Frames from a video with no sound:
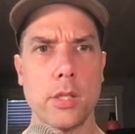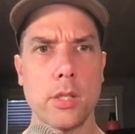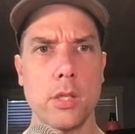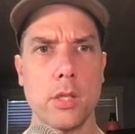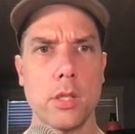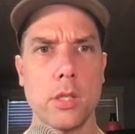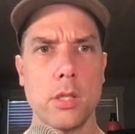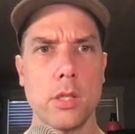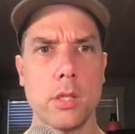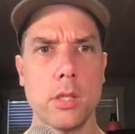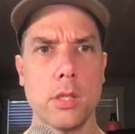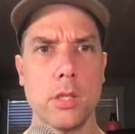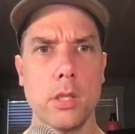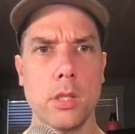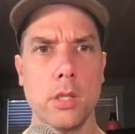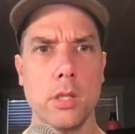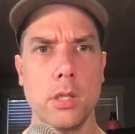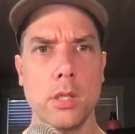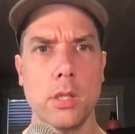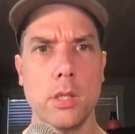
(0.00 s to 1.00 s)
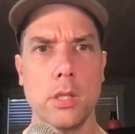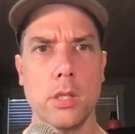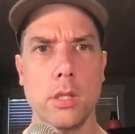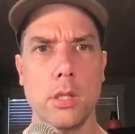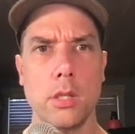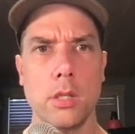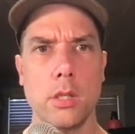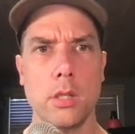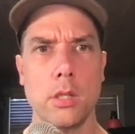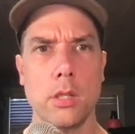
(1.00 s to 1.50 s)
card
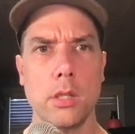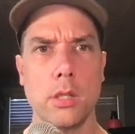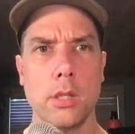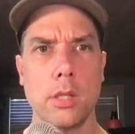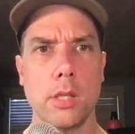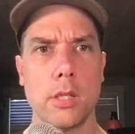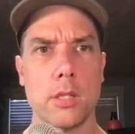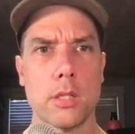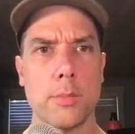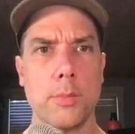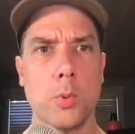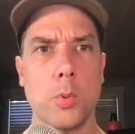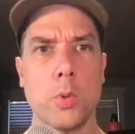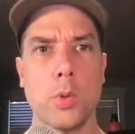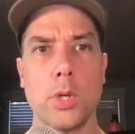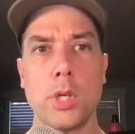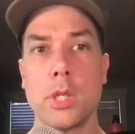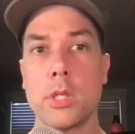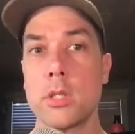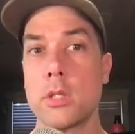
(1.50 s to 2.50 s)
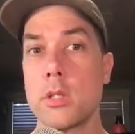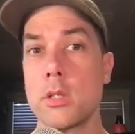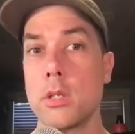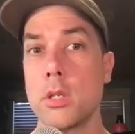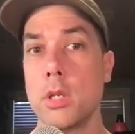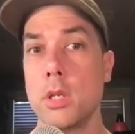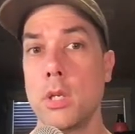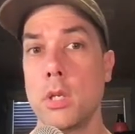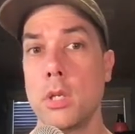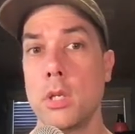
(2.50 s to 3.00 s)
can support
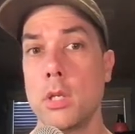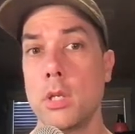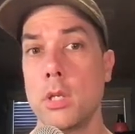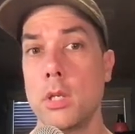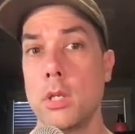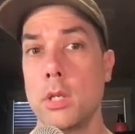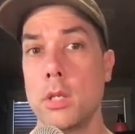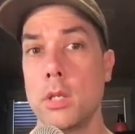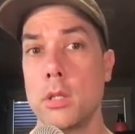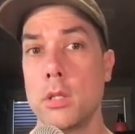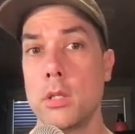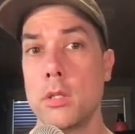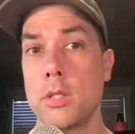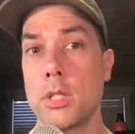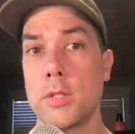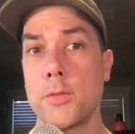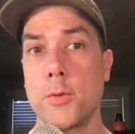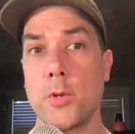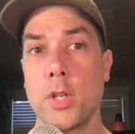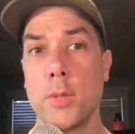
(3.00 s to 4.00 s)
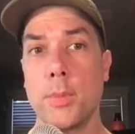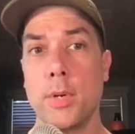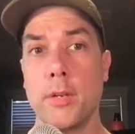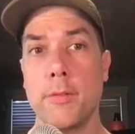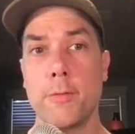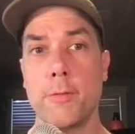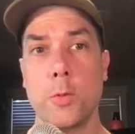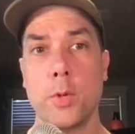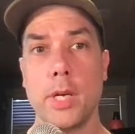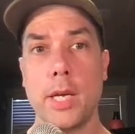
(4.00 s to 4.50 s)
six forty by
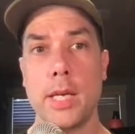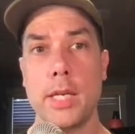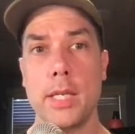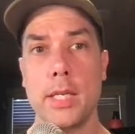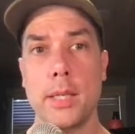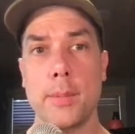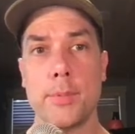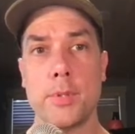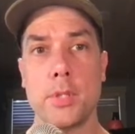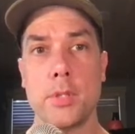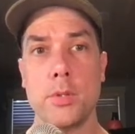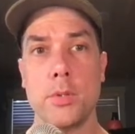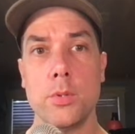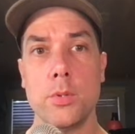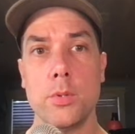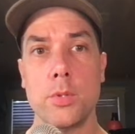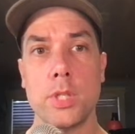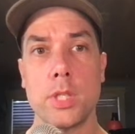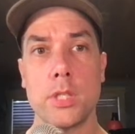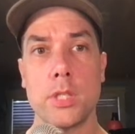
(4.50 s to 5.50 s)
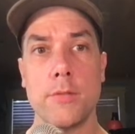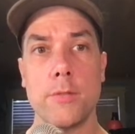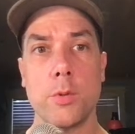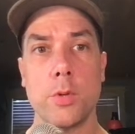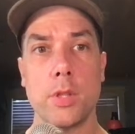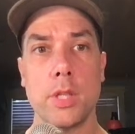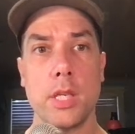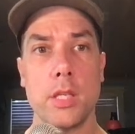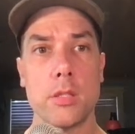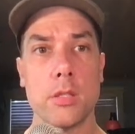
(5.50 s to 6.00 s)
four eighty up to sixty-four
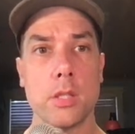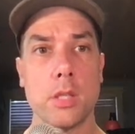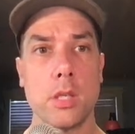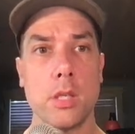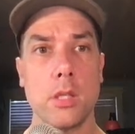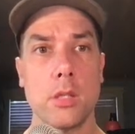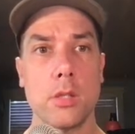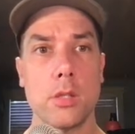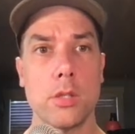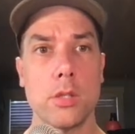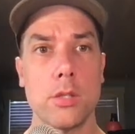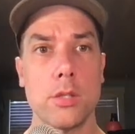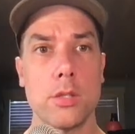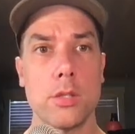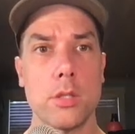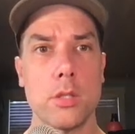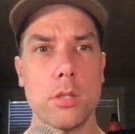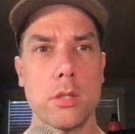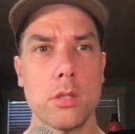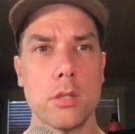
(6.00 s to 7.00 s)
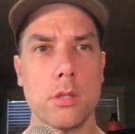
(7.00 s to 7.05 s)
thousand colors.